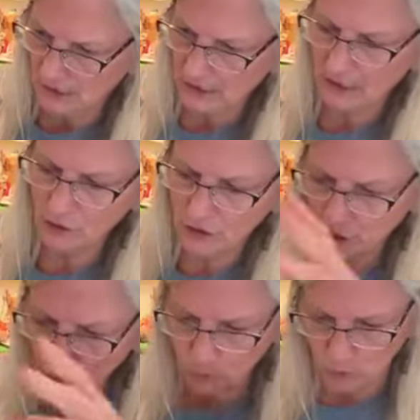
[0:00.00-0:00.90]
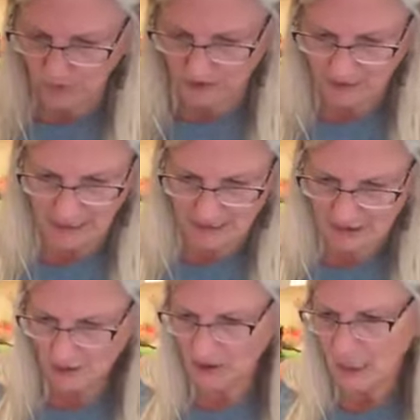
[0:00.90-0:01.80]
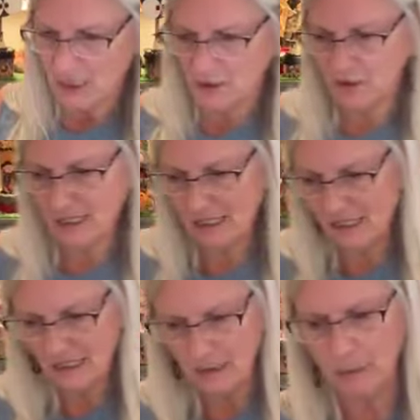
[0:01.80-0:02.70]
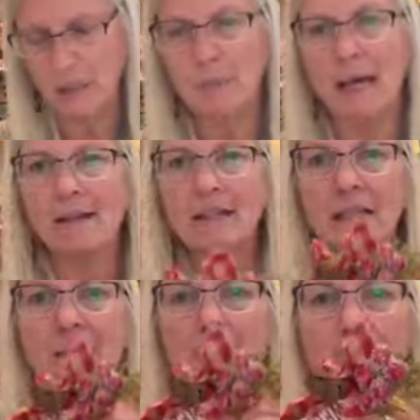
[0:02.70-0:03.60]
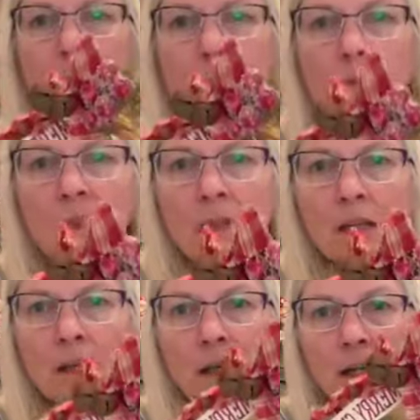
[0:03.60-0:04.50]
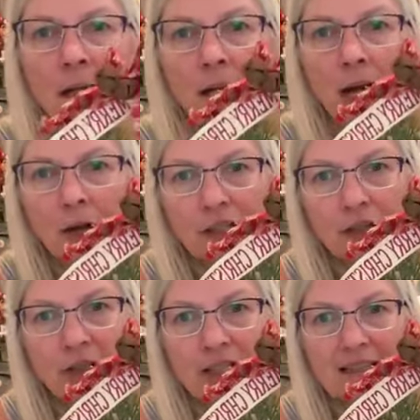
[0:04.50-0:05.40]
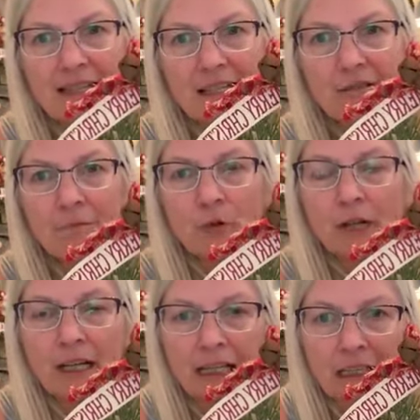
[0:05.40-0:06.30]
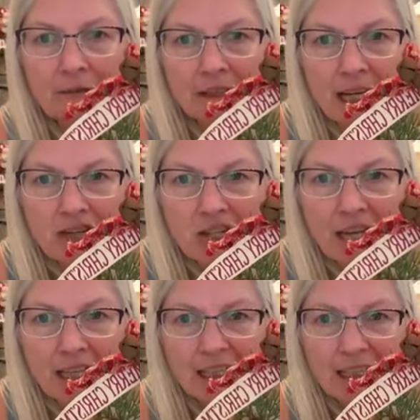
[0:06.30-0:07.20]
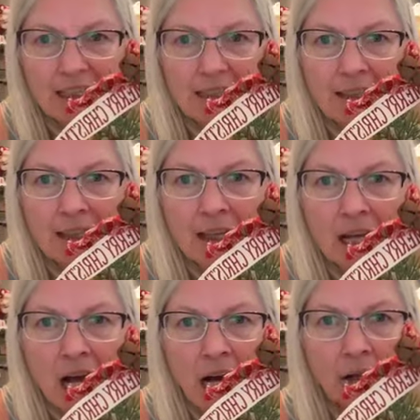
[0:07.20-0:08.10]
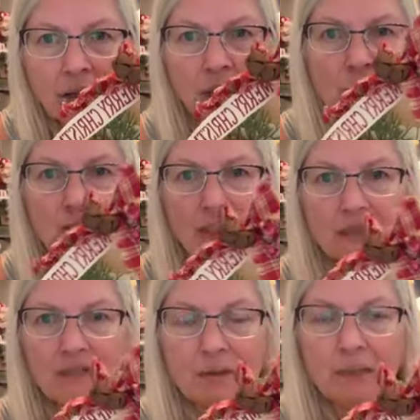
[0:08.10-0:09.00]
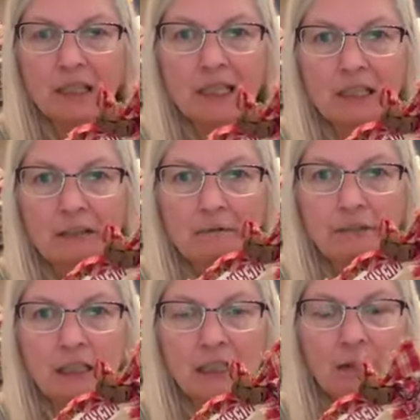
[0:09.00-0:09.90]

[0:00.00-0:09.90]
Okay, and you could do more than that. So this is the big basket. How cute is this for a gift? Hey, Shannon. How cute to give somebody a gift.